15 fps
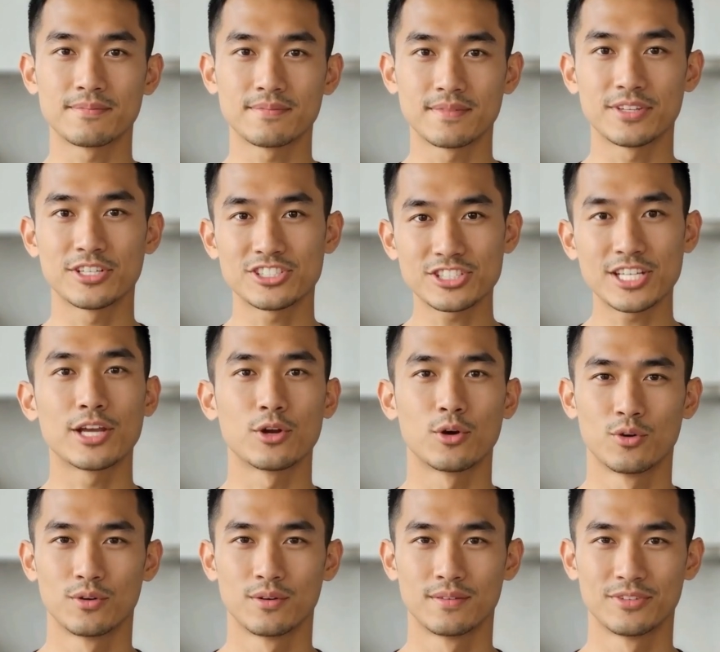the
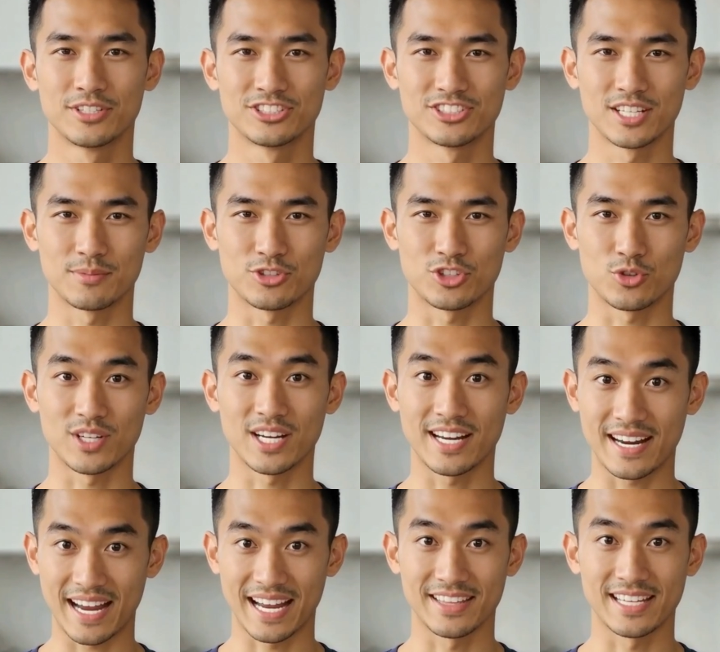signal, the substrate,
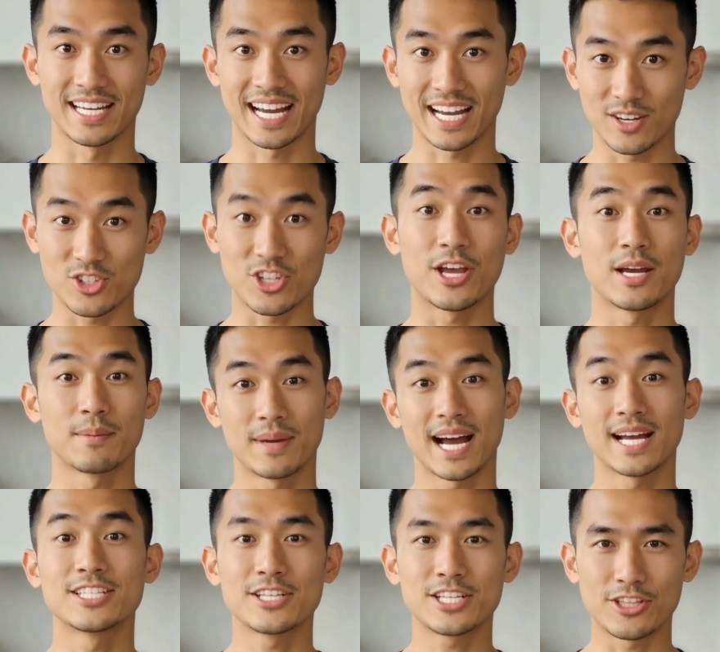and the energy
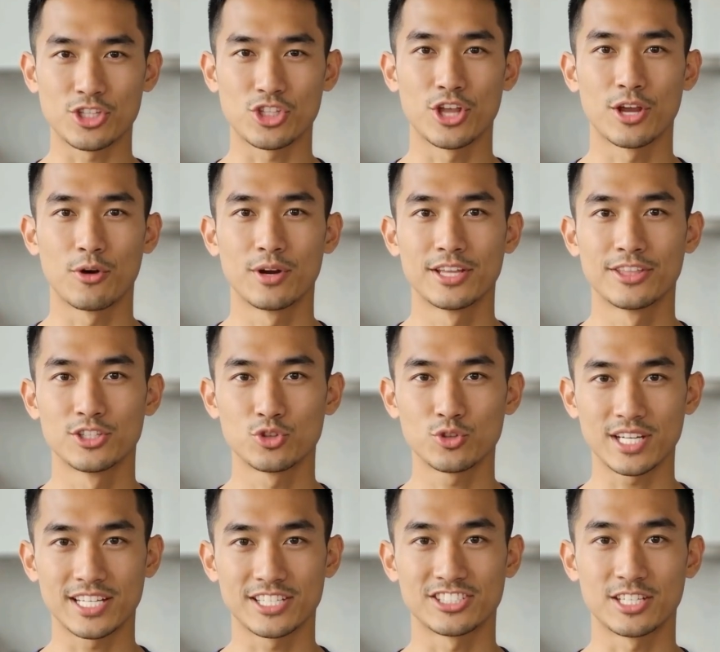capacity to generate the
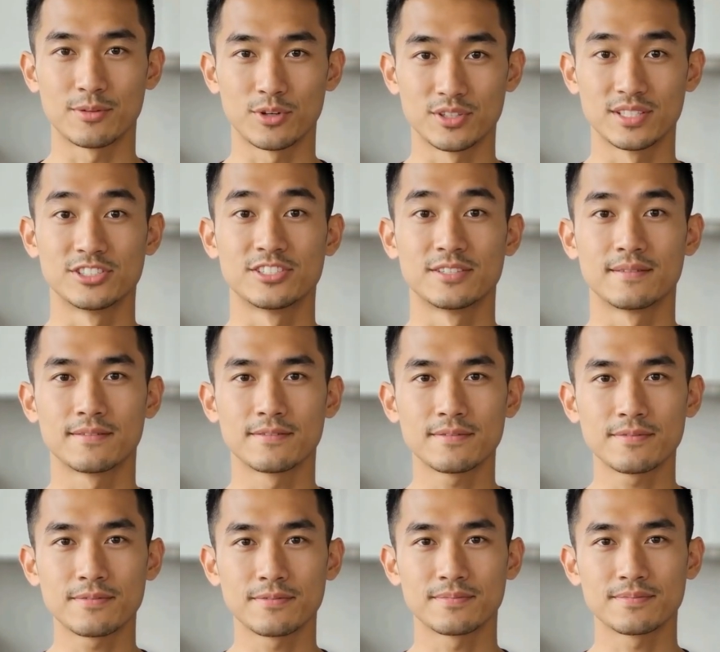training stimulus.
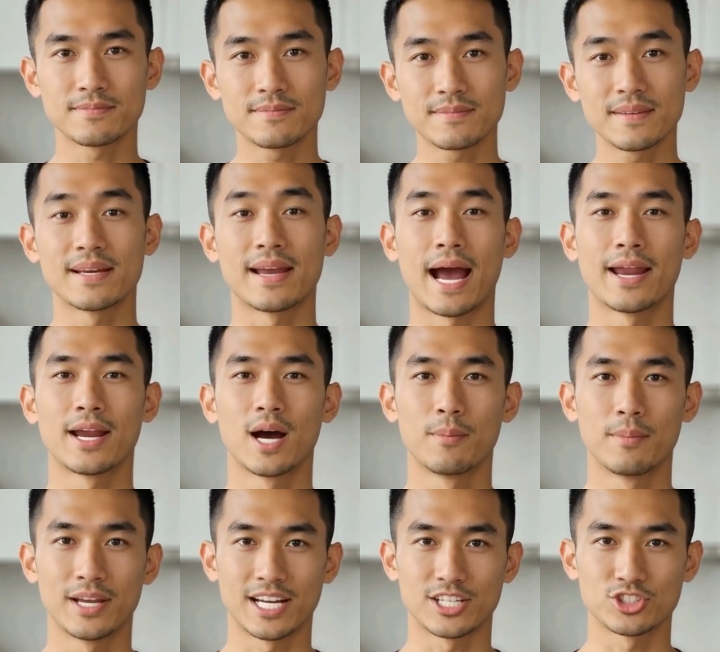That
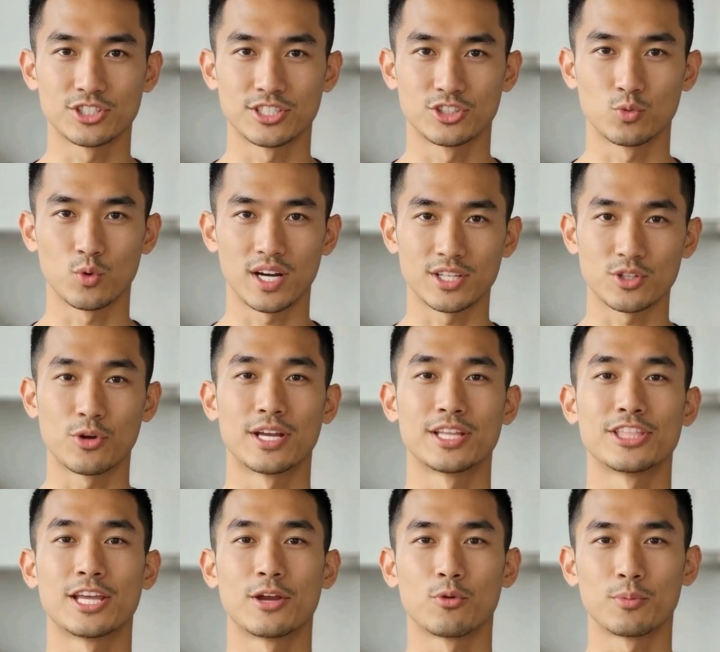combination is why
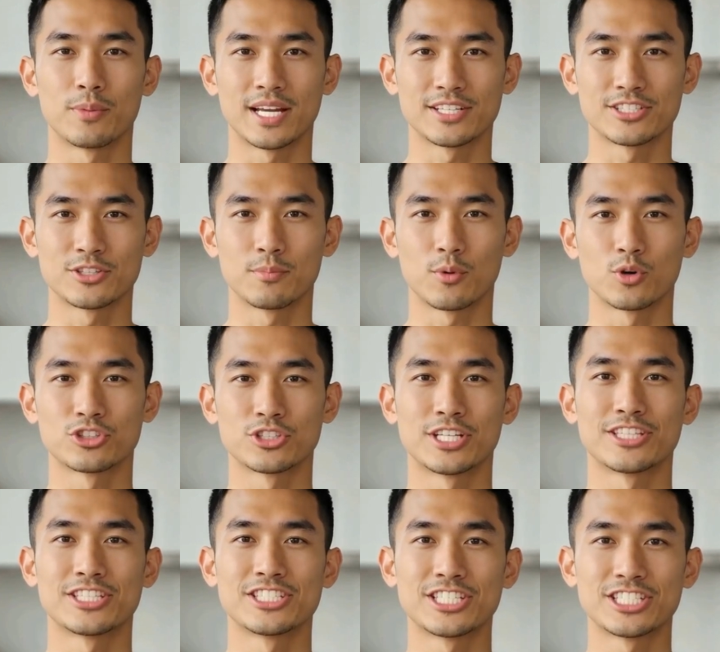creatine remains the most
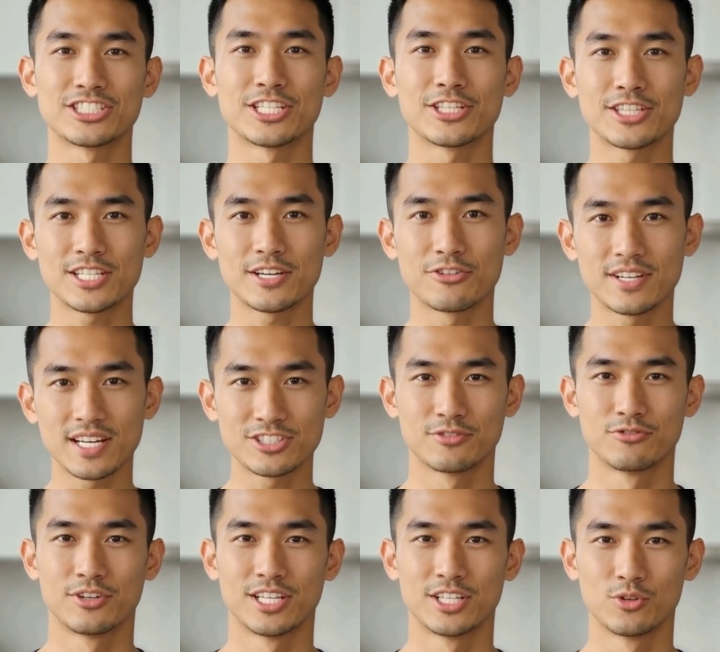consistently
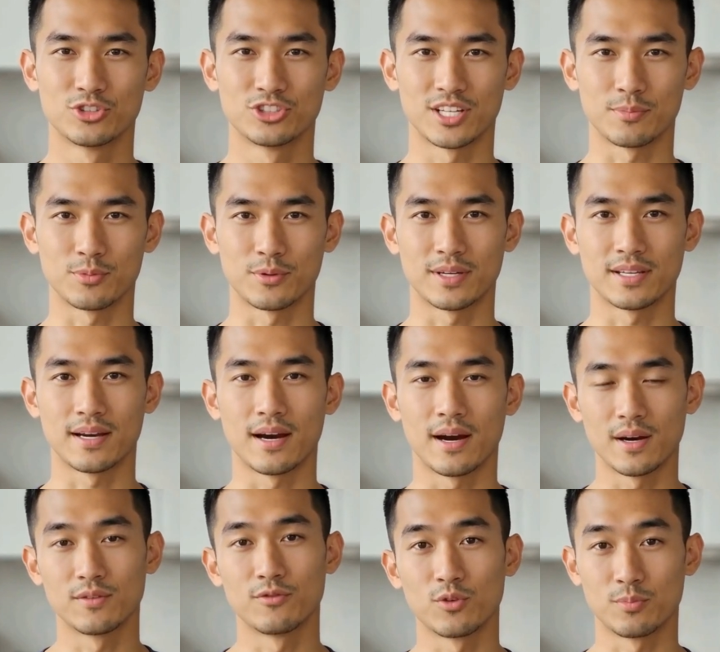effective legal supplement
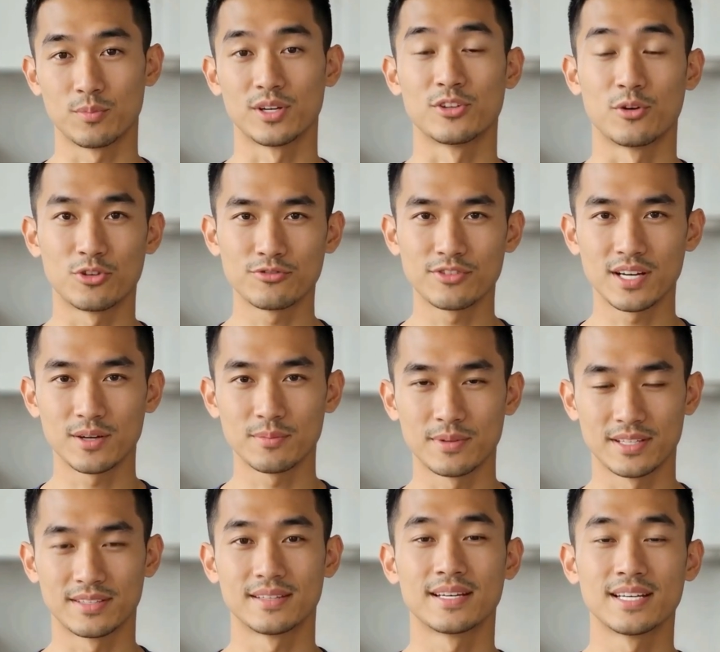for muscle
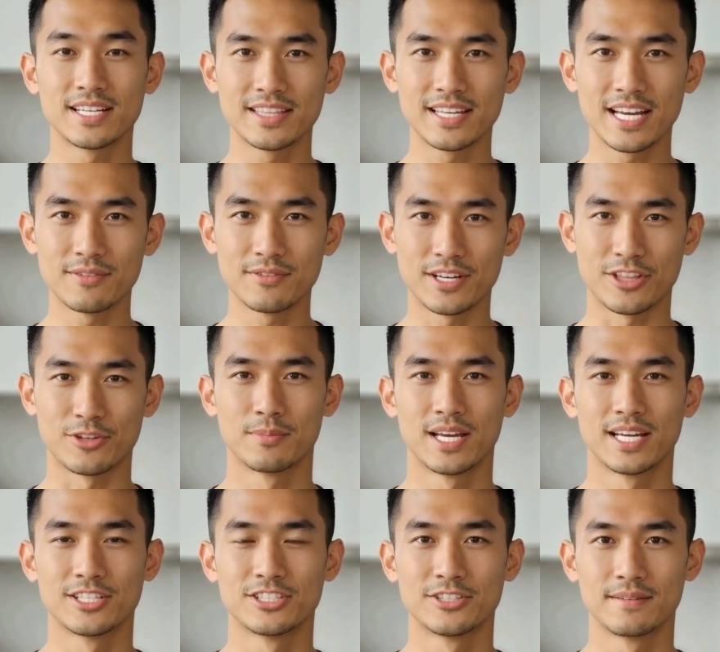development in the evidence
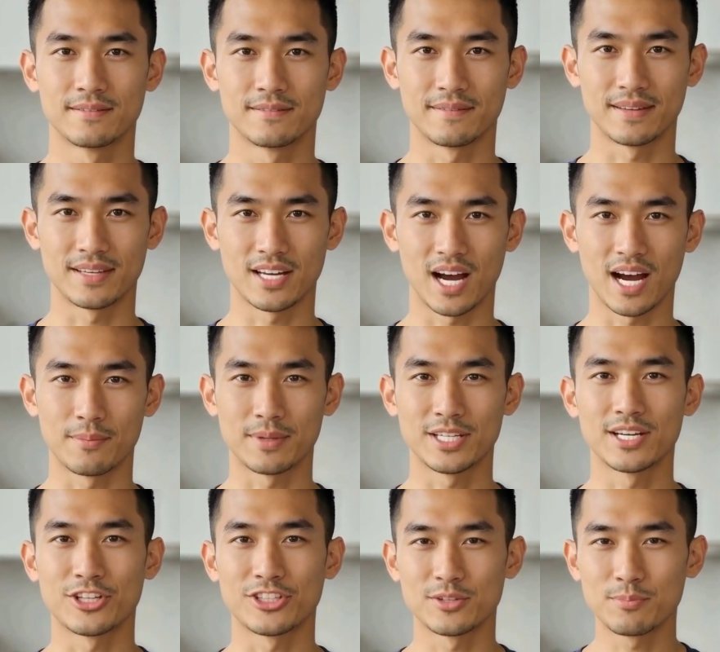base. Not
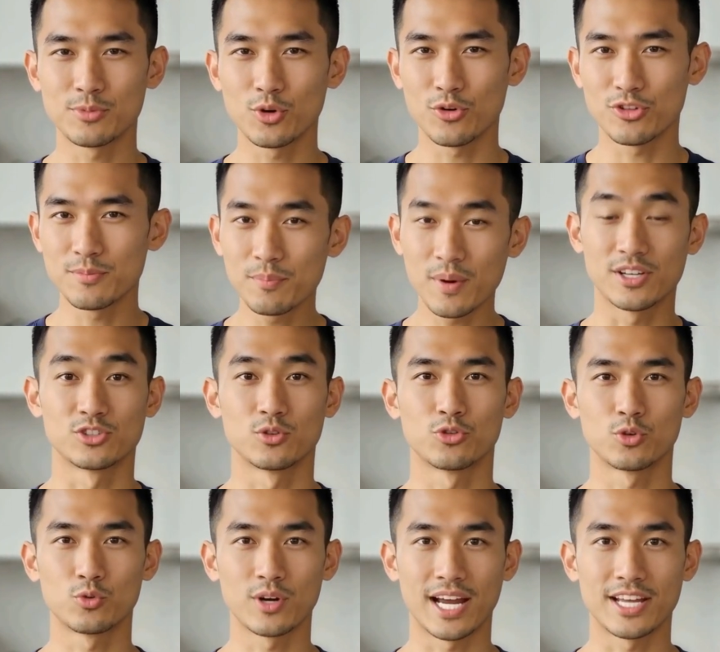because it builds muscle
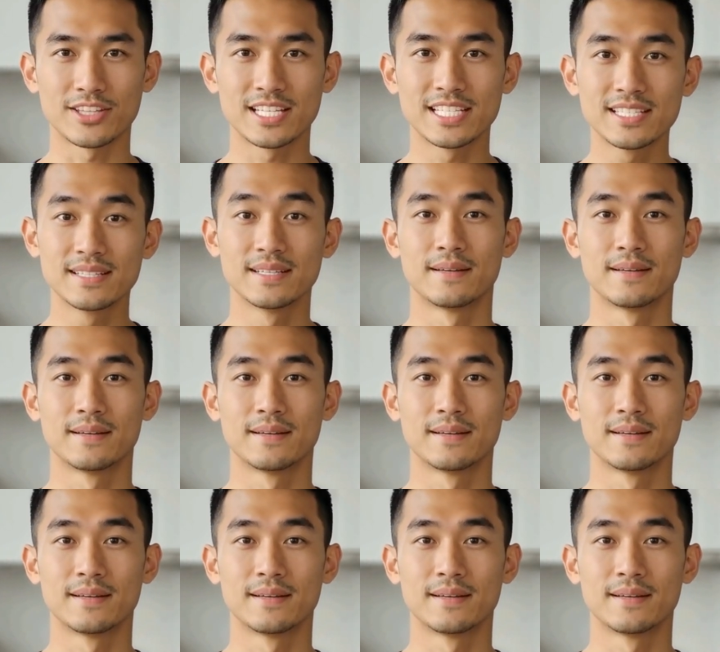directly,